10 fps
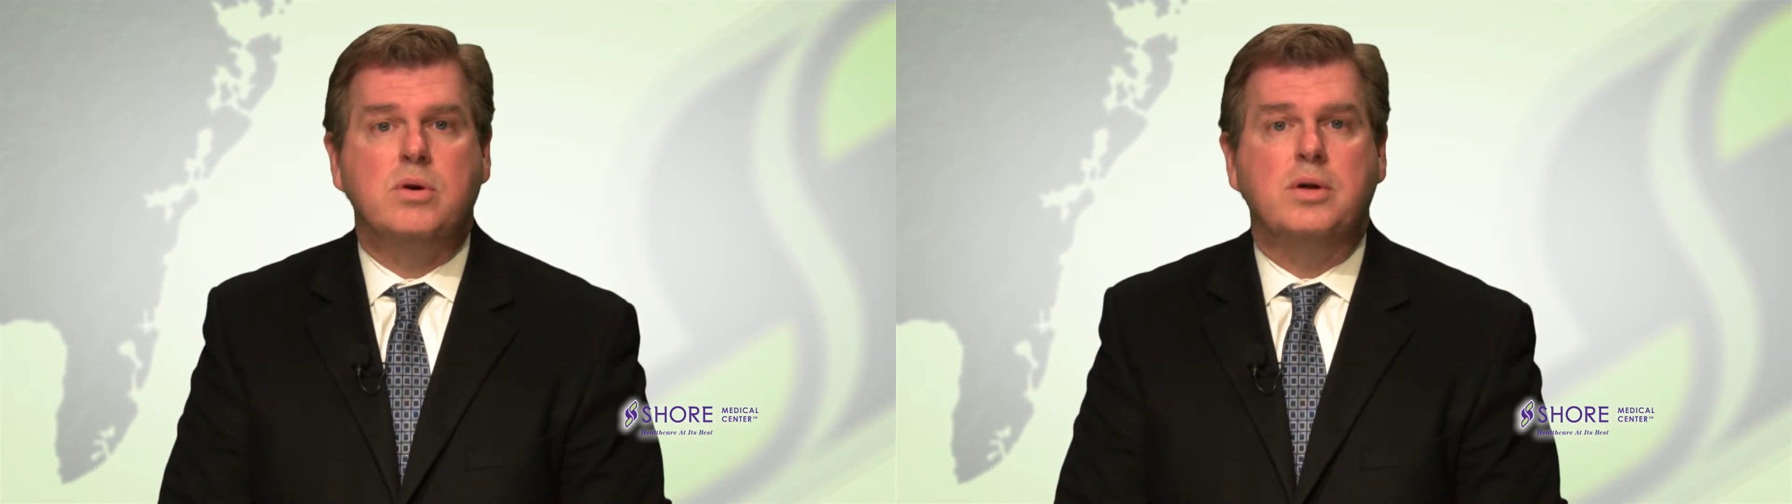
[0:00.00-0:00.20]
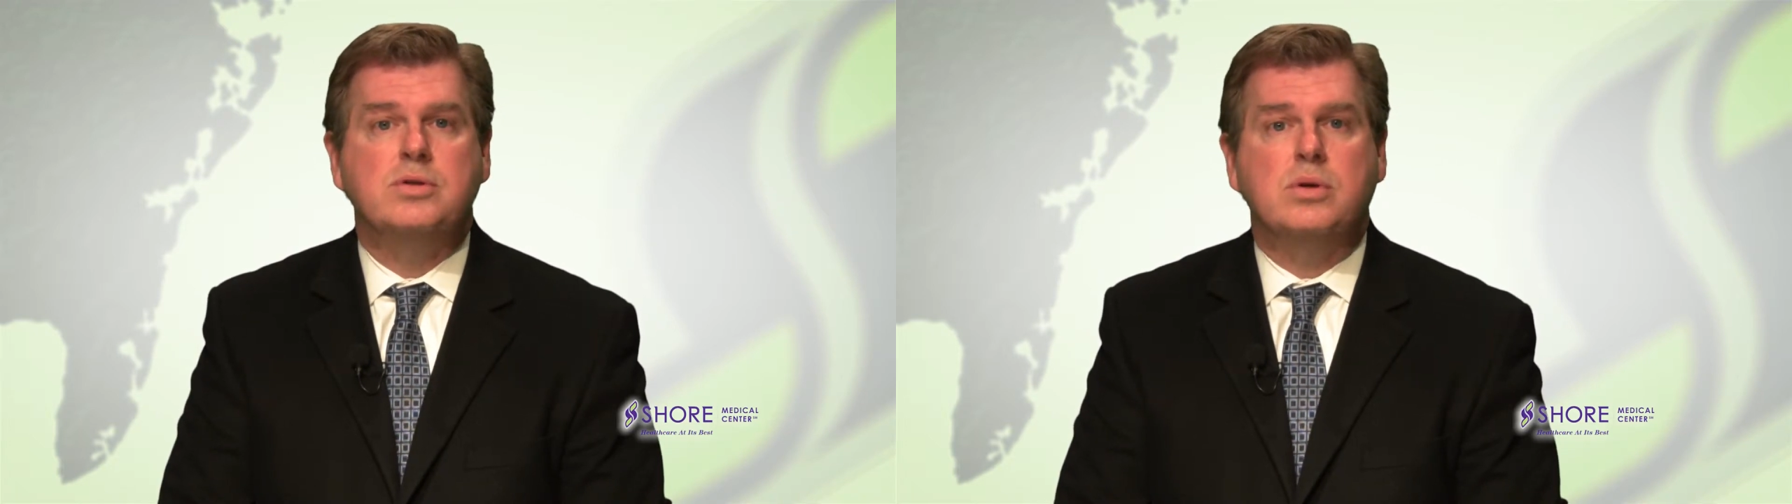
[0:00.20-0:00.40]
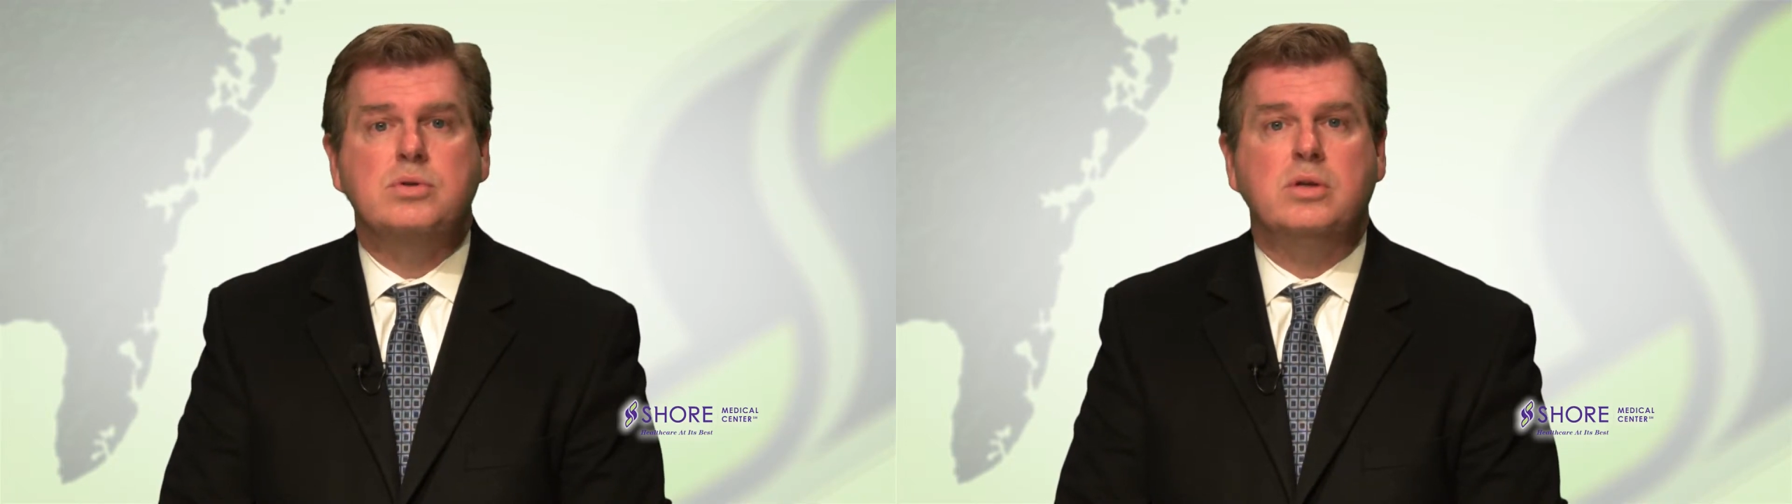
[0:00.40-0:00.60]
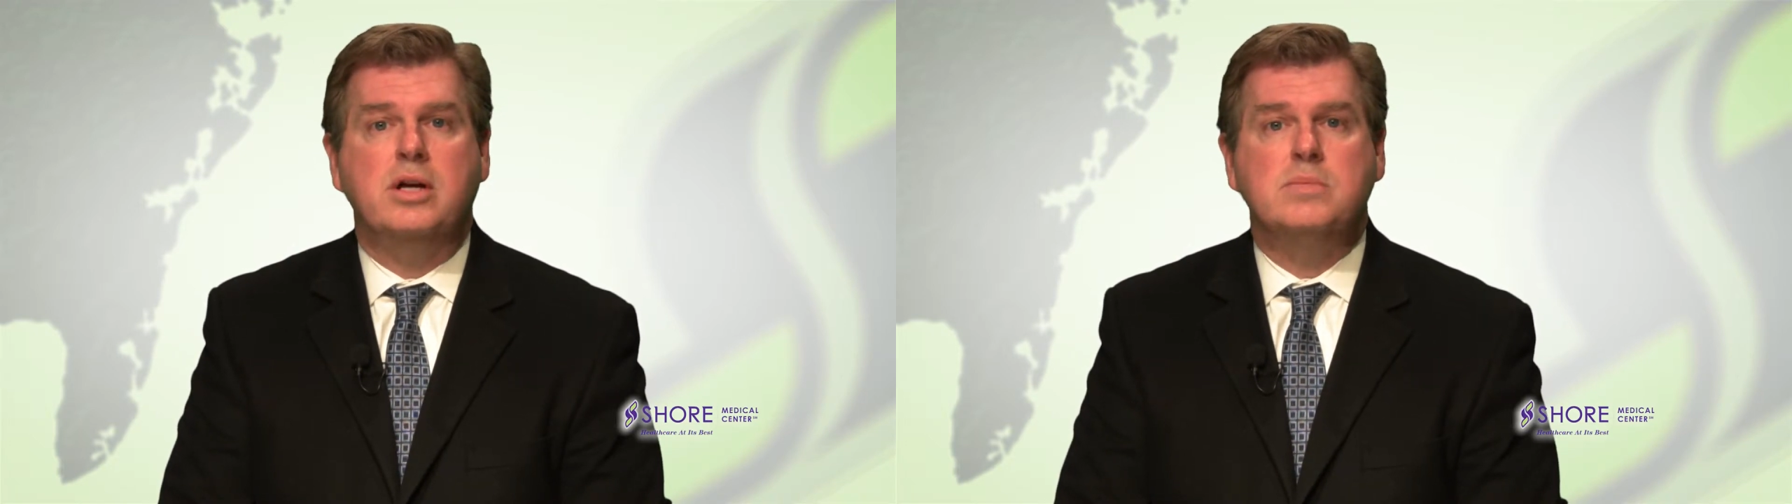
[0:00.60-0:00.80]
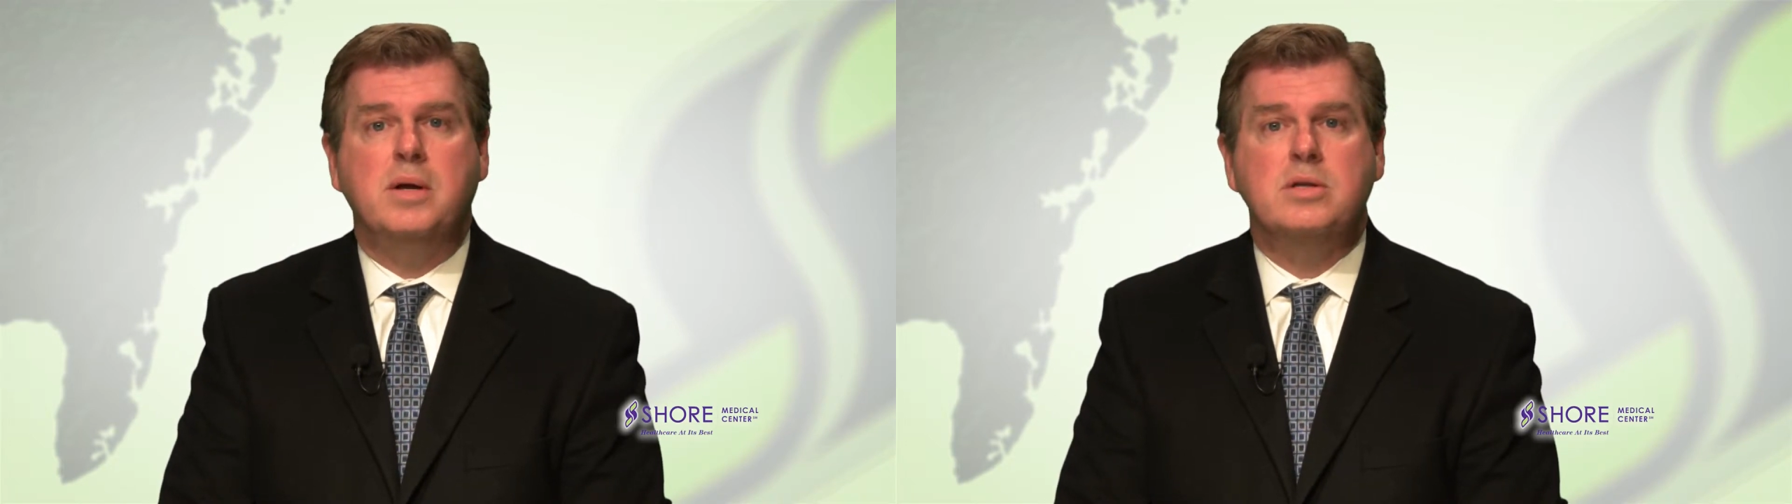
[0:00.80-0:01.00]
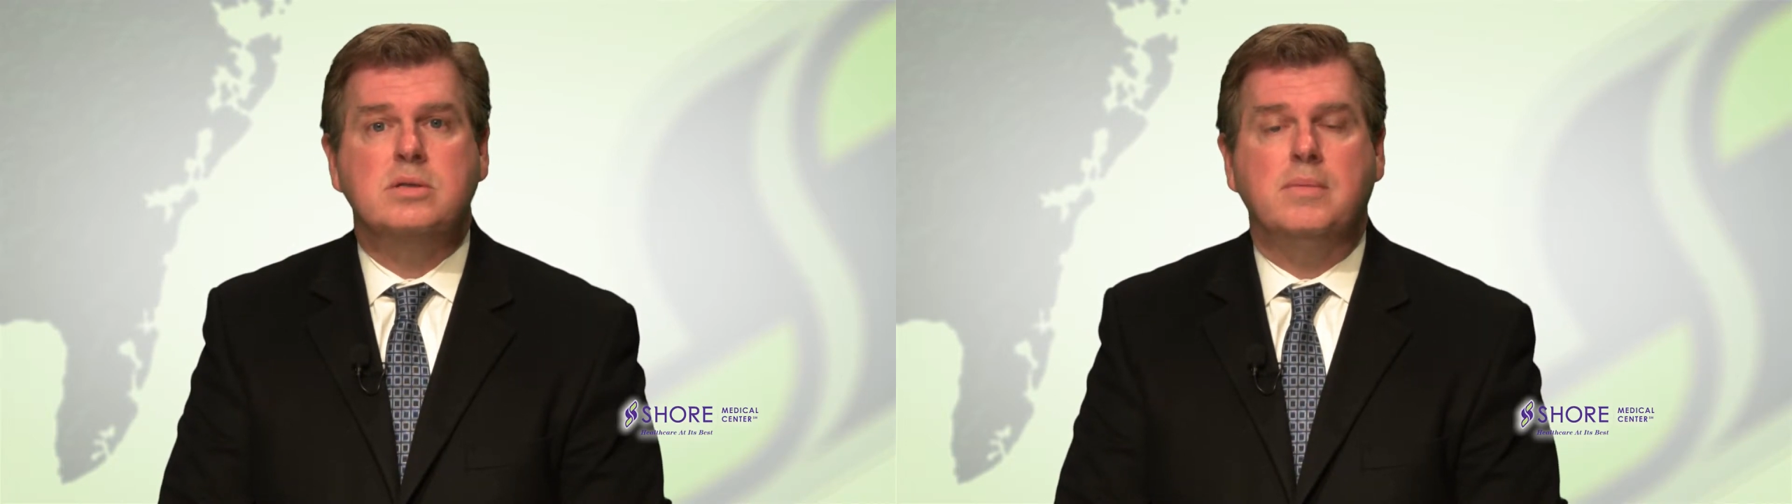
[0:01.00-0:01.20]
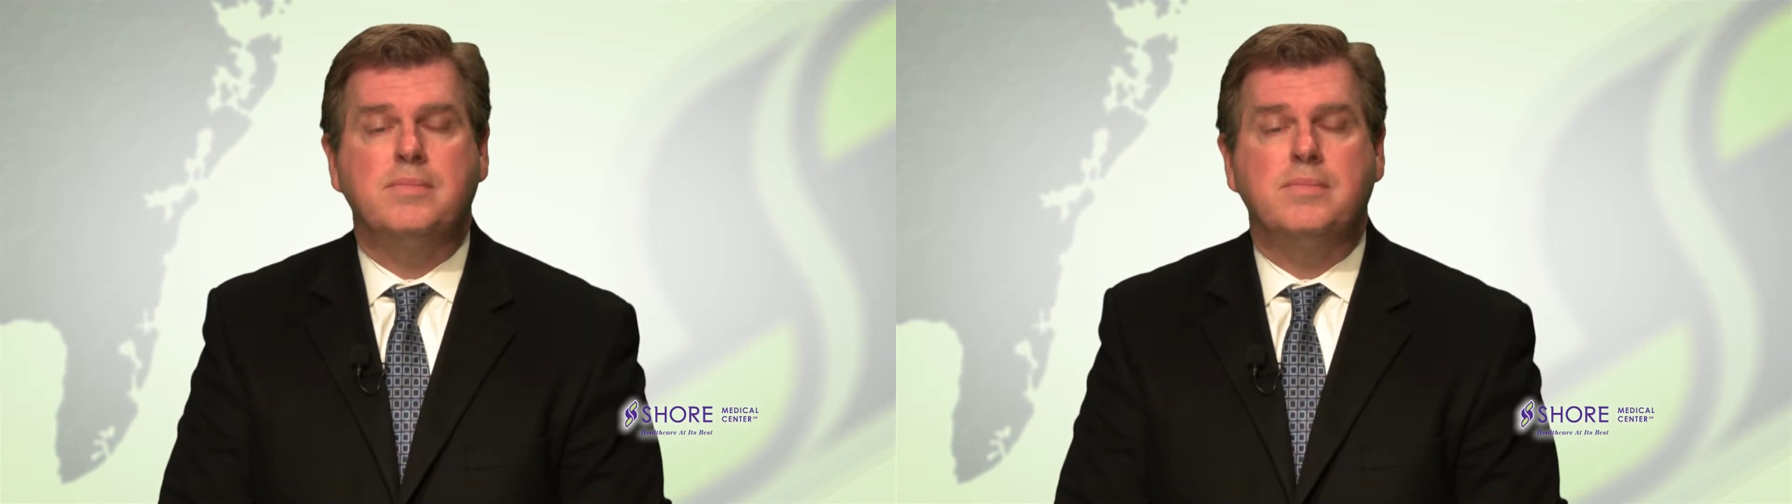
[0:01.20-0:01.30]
called socialized medicine.